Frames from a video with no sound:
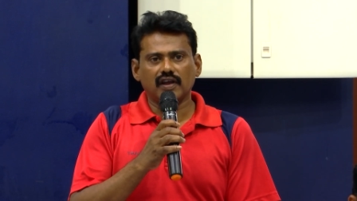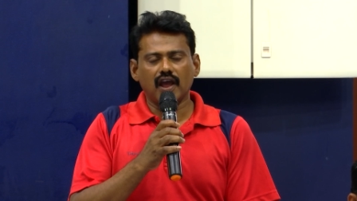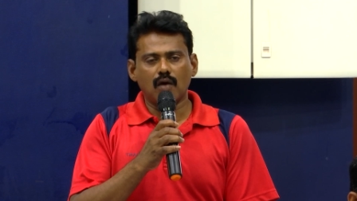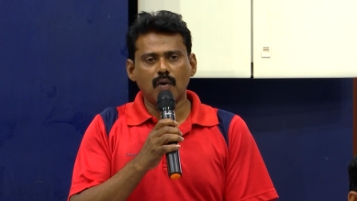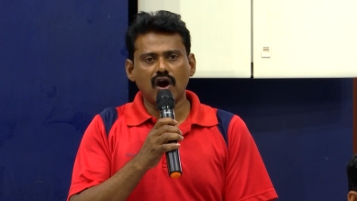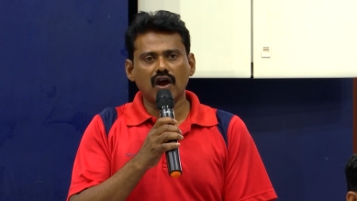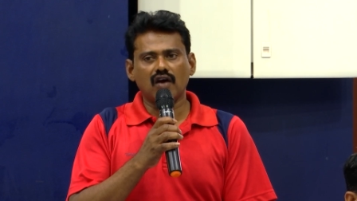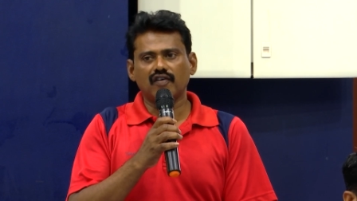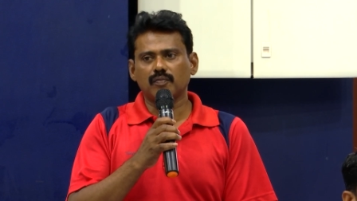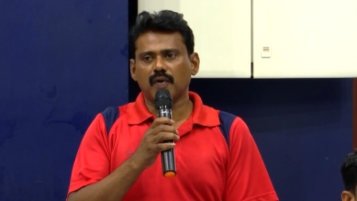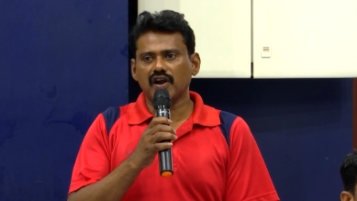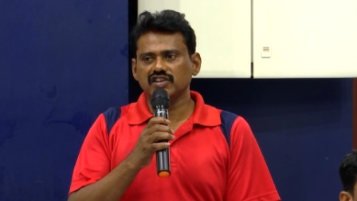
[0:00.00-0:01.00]
among our
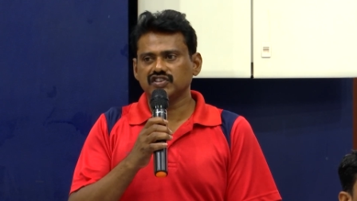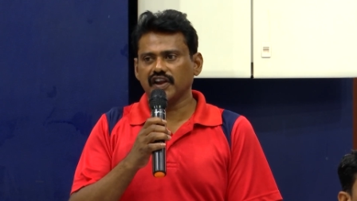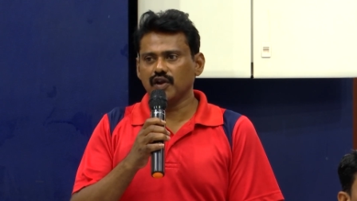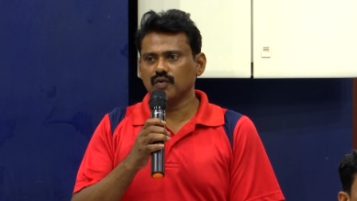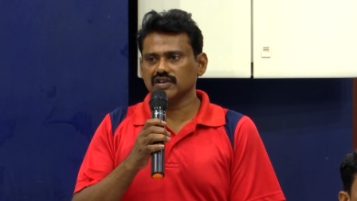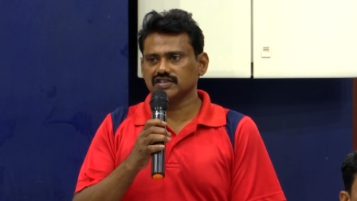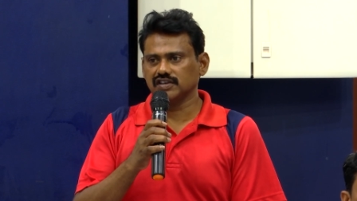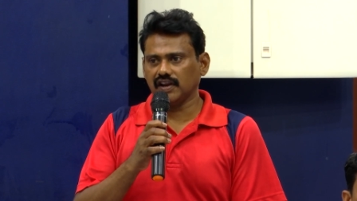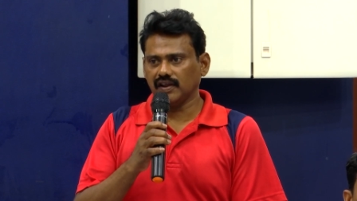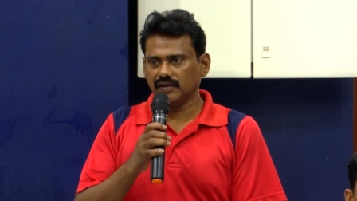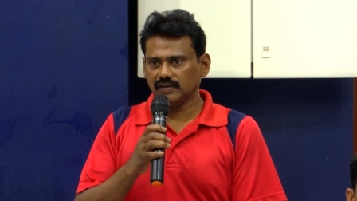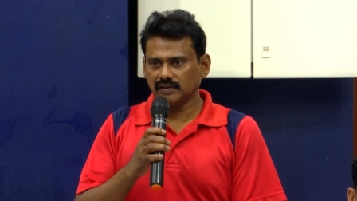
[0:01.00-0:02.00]
Pondicherry University.